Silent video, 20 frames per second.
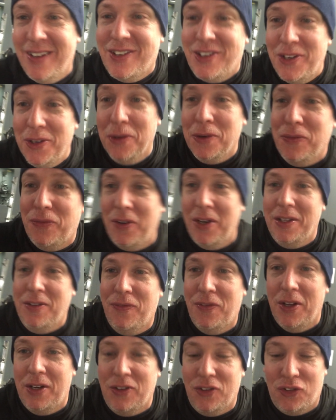Shield of Faith
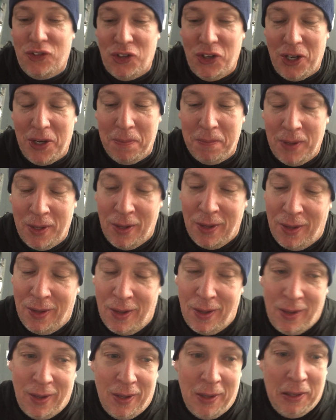Fitness Gym.
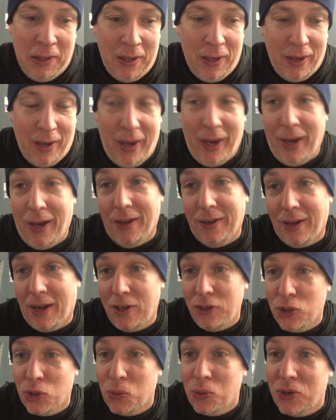And
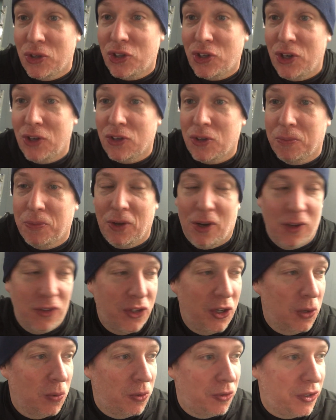I just want to share some thoughts
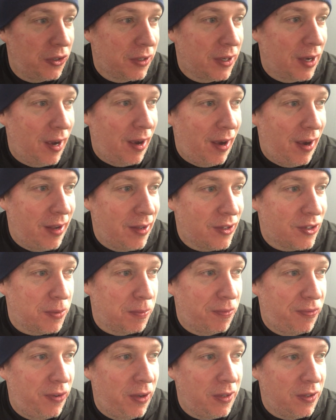here with you guys, some
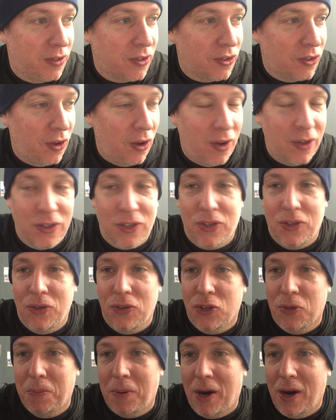fitness thoughts to
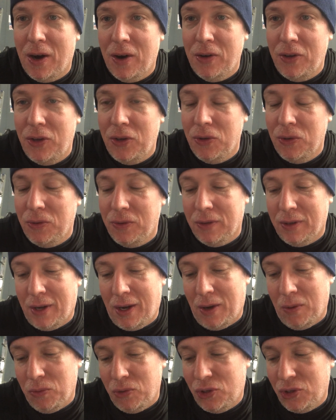inspire you.
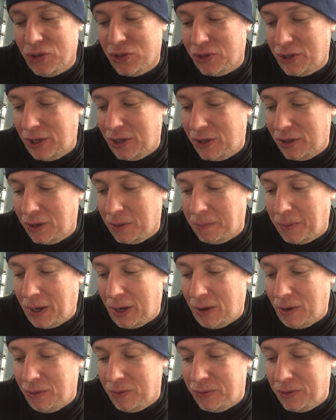I was just thinking
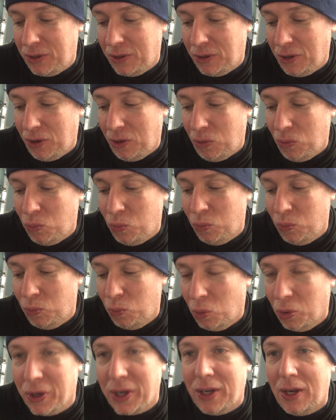about, you know,
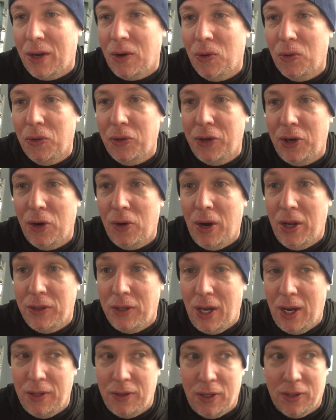working out earlier and,
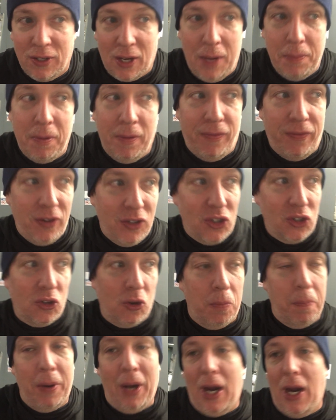and the type of
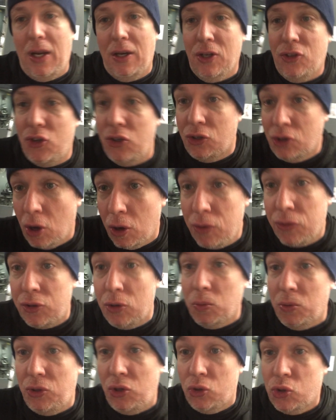physical pain that you go
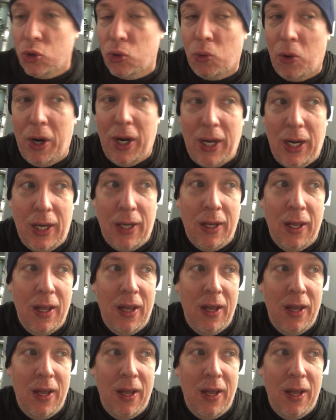through when you train,